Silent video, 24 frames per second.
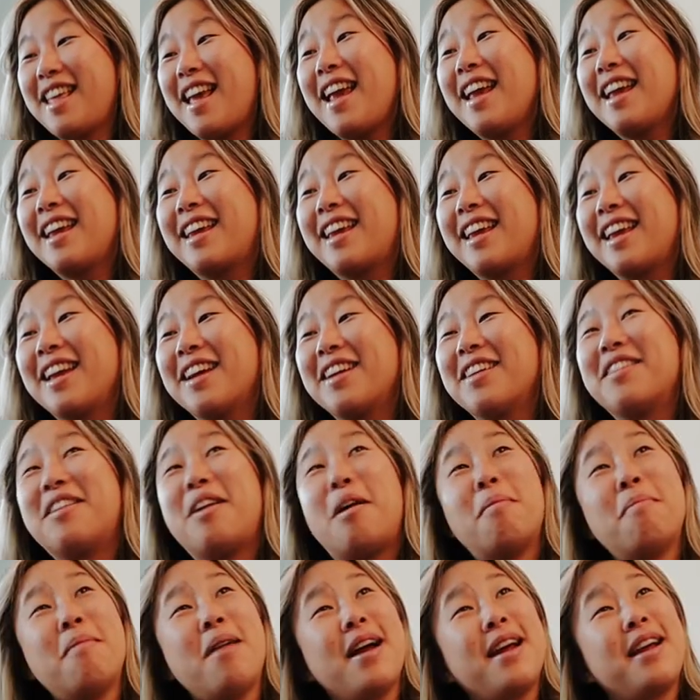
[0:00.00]
Thank you. Yeah.
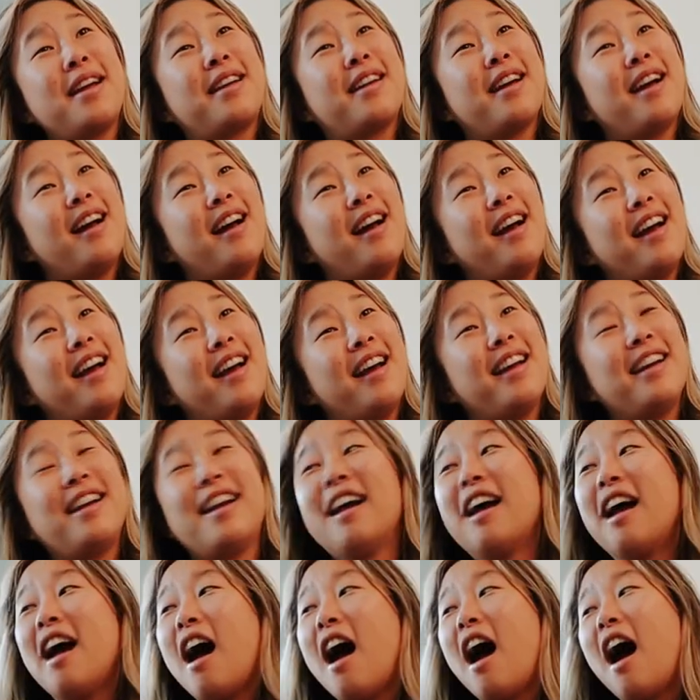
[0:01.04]
Oh my God.
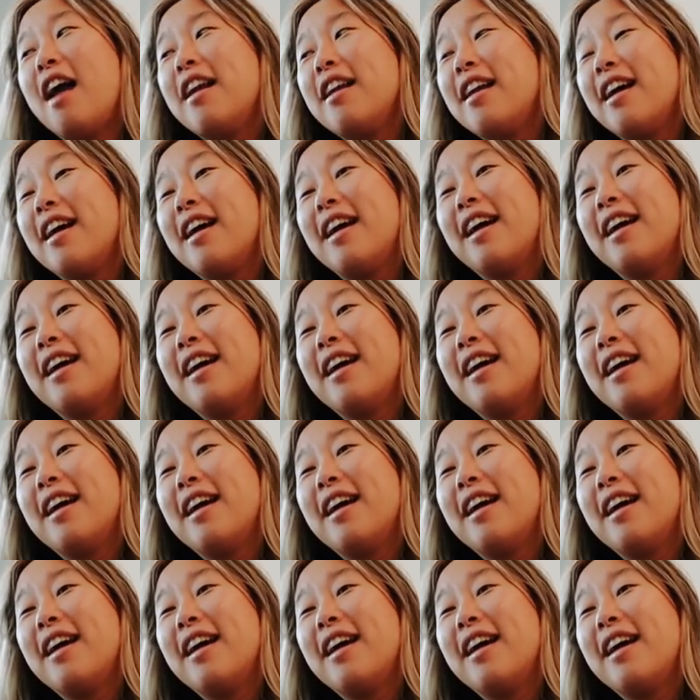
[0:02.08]
I'll, I'll, send the